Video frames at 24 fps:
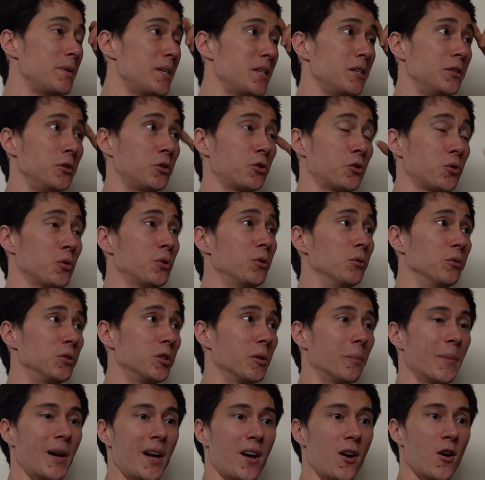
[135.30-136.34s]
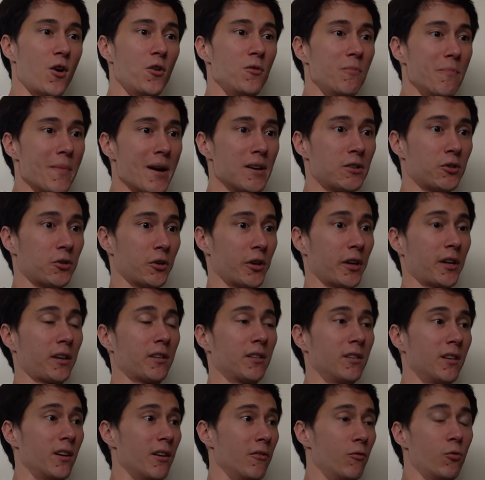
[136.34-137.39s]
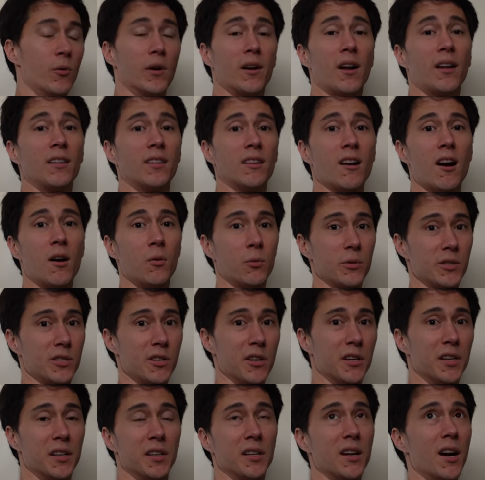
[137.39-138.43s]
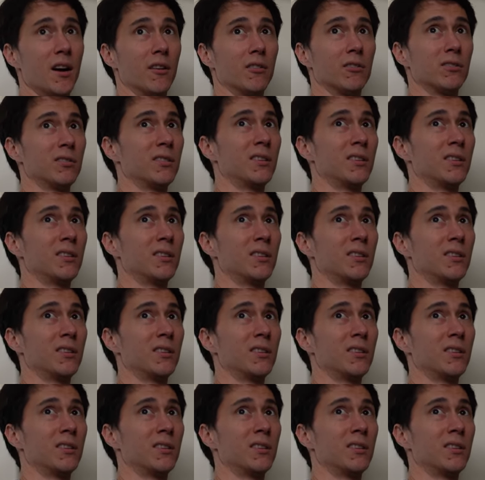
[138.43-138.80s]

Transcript: being true to my own metric of what I thought was good enough.